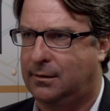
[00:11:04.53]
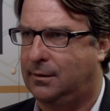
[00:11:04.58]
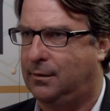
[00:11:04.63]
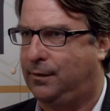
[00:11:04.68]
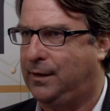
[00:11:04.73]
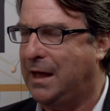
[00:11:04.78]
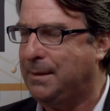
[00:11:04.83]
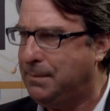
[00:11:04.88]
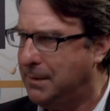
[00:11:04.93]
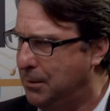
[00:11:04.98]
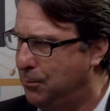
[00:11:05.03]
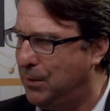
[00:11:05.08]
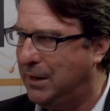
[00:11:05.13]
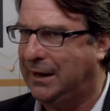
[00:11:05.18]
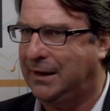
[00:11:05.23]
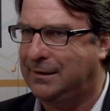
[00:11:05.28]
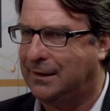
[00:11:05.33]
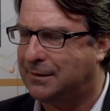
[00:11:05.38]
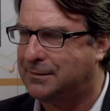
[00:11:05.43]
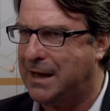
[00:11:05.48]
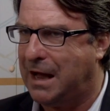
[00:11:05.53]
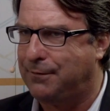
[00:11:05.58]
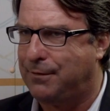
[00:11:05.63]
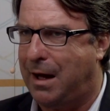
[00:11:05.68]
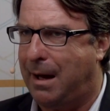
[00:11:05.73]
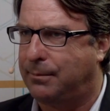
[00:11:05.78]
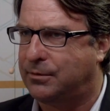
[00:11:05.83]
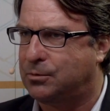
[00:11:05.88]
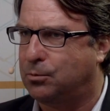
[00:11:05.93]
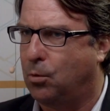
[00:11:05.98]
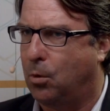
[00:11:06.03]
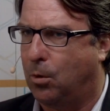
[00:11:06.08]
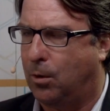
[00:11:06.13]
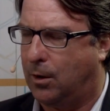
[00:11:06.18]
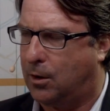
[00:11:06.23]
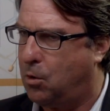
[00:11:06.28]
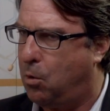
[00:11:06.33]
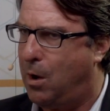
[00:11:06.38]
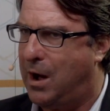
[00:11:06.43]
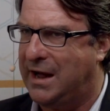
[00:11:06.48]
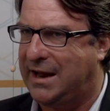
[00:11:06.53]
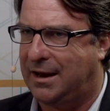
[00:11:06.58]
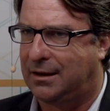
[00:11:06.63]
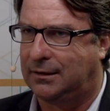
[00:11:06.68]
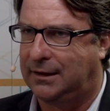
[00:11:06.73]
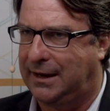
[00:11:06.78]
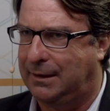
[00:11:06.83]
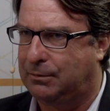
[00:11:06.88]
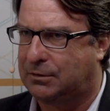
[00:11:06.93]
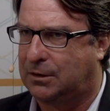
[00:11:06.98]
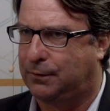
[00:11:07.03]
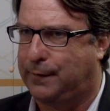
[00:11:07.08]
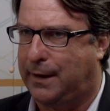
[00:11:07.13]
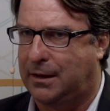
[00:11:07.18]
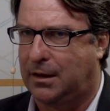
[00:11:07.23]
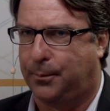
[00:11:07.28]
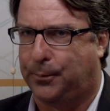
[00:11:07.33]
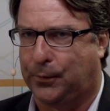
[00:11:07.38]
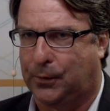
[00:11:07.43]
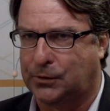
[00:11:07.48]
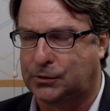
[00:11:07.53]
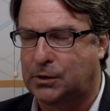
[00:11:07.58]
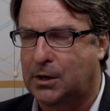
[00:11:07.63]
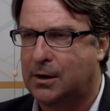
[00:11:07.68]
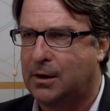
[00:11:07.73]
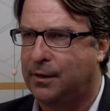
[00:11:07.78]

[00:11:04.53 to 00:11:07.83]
They've been winning the DevOps war quietly with developers.